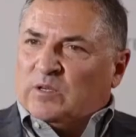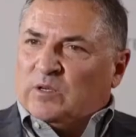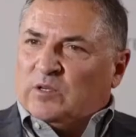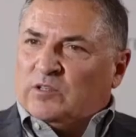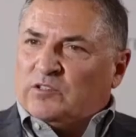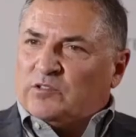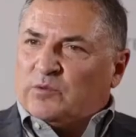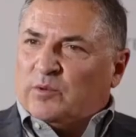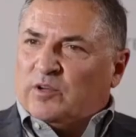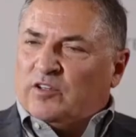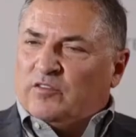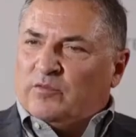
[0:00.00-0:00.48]

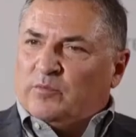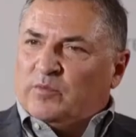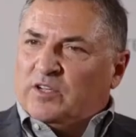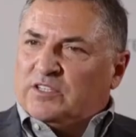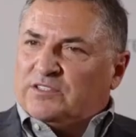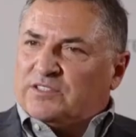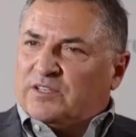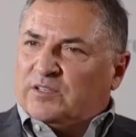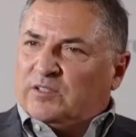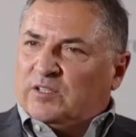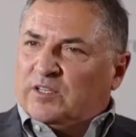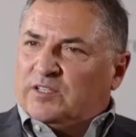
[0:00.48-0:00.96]
In 12
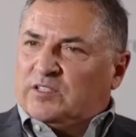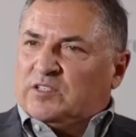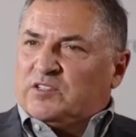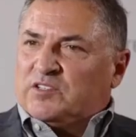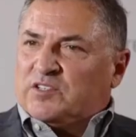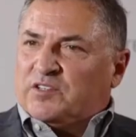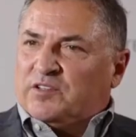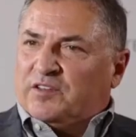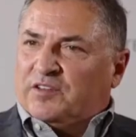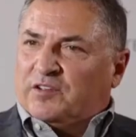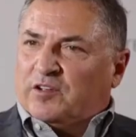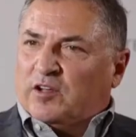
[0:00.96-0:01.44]
months, I'd like to
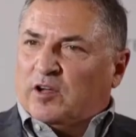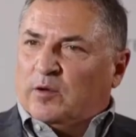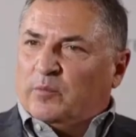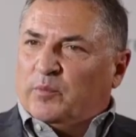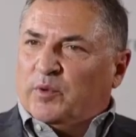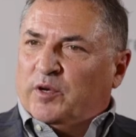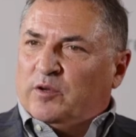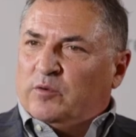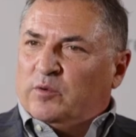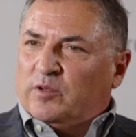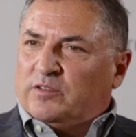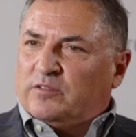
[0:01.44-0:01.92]
see the
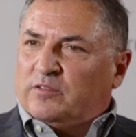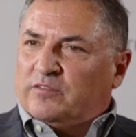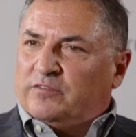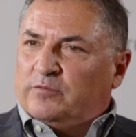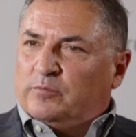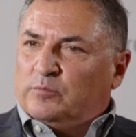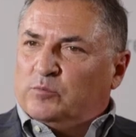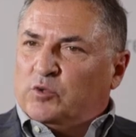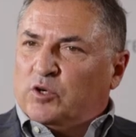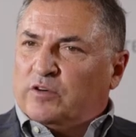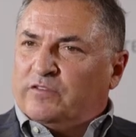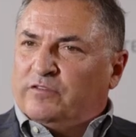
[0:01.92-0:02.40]
company with a
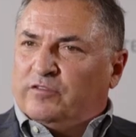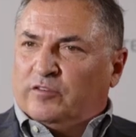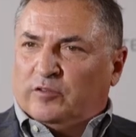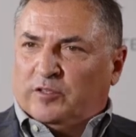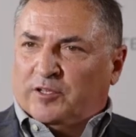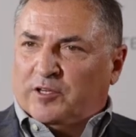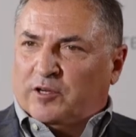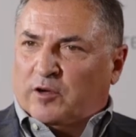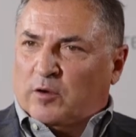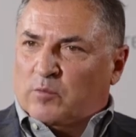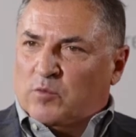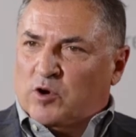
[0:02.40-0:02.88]
more
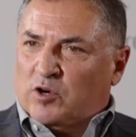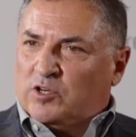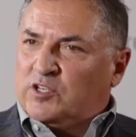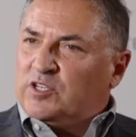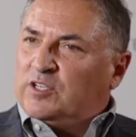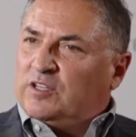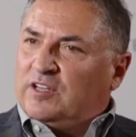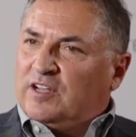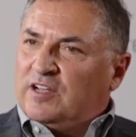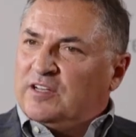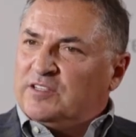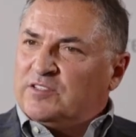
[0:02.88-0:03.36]
fully
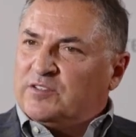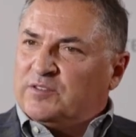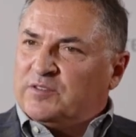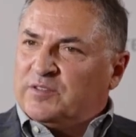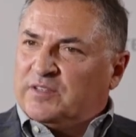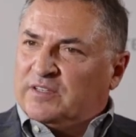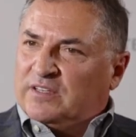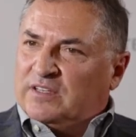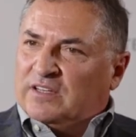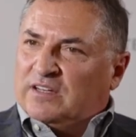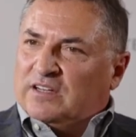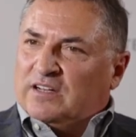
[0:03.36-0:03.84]
commercialized